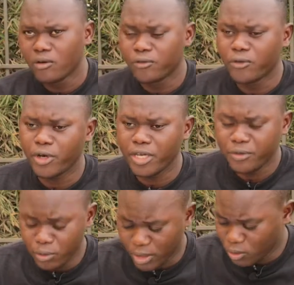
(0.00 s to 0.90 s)
For
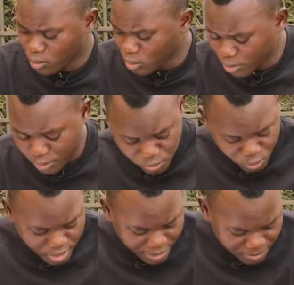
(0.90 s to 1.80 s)
everyone who knows
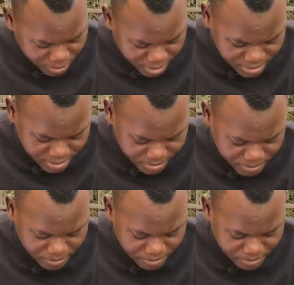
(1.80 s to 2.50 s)
what that means,